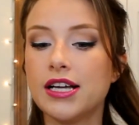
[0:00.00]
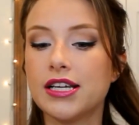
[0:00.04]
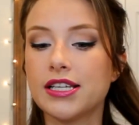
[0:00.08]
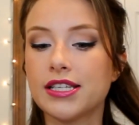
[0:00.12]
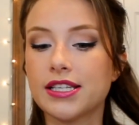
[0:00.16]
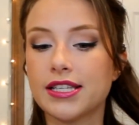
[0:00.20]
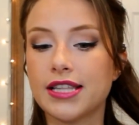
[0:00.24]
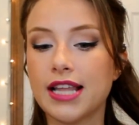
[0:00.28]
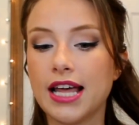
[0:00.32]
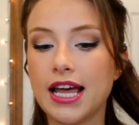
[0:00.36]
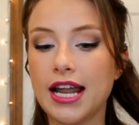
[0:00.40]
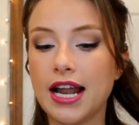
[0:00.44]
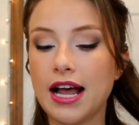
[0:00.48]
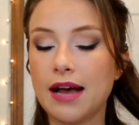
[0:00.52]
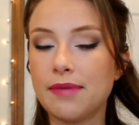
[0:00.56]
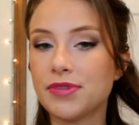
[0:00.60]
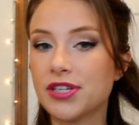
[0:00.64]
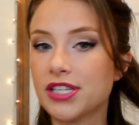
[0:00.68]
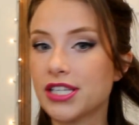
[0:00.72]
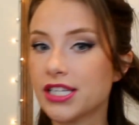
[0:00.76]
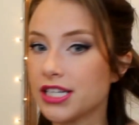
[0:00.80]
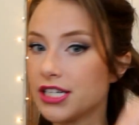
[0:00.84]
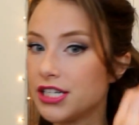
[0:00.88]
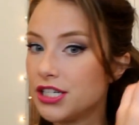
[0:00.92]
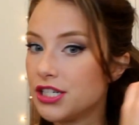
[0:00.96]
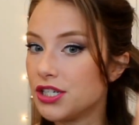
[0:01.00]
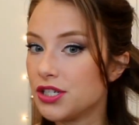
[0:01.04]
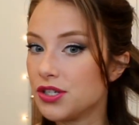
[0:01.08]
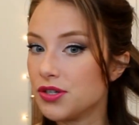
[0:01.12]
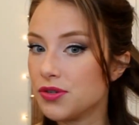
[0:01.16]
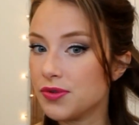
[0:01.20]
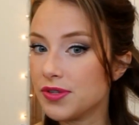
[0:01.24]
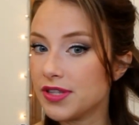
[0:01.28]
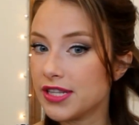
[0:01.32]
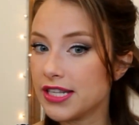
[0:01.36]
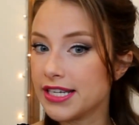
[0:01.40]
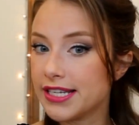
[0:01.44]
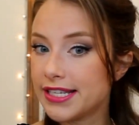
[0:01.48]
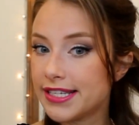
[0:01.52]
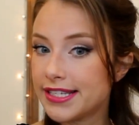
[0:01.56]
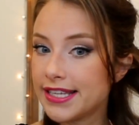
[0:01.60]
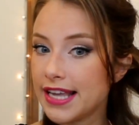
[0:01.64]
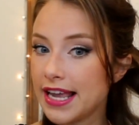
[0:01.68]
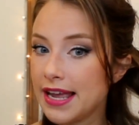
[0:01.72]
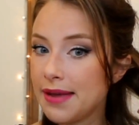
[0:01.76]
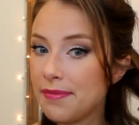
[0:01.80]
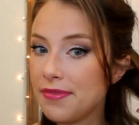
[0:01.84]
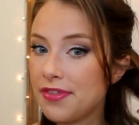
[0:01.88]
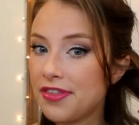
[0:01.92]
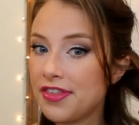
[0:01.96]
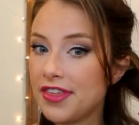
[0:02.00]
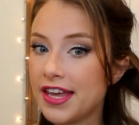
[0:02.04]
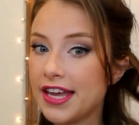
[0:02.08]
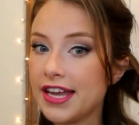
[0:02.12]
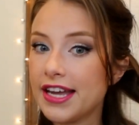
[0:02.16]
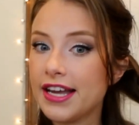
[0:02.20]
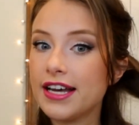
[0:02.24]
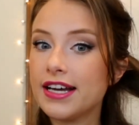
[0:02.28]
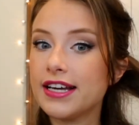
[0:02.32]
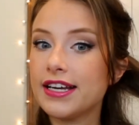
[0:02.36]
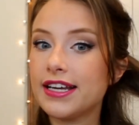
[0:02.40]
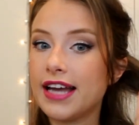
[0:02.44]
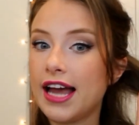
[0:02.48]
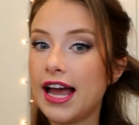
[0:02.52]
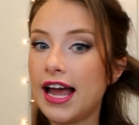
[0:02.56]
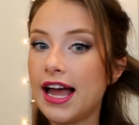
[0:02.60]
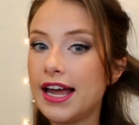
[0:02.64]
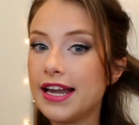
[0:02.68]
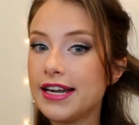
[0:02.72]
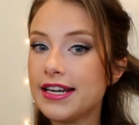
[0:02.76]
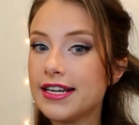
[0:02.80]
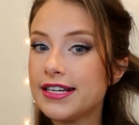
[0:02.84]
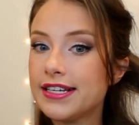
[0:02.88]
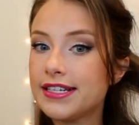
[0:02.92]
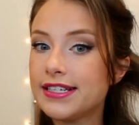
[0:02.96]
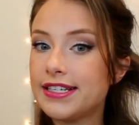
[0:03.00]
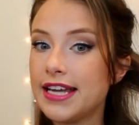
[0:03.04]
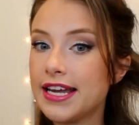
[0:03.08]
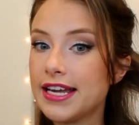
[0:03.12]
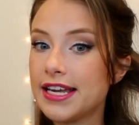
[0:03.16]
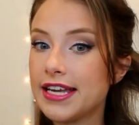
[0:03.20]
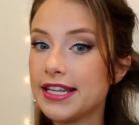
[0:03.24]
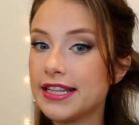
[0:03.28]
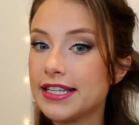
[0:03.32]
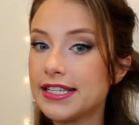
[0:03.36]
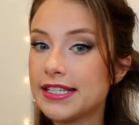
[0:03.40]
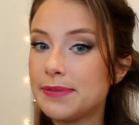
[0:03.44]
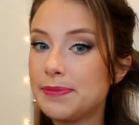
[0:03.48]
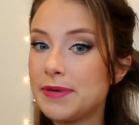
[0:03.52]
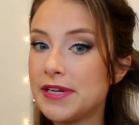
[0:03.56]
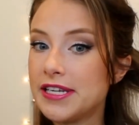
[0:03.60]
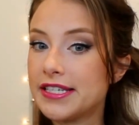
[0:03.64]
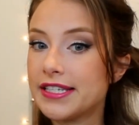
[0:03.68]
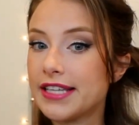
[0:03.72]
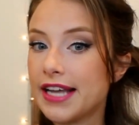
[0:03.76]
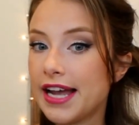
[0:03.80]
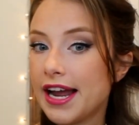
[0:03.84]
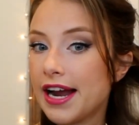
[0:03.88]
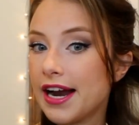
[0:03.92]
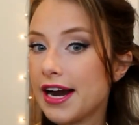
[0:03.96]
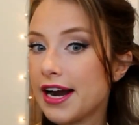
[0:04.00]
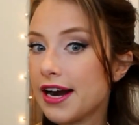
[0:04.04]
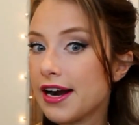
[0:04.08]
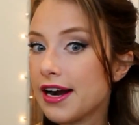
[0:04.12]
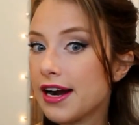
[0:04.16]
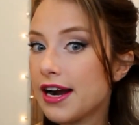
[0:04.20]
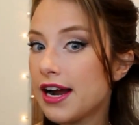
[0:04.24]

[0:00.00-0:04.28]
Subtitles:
So then I'm just going to do the same thing again, taking this piece of hair,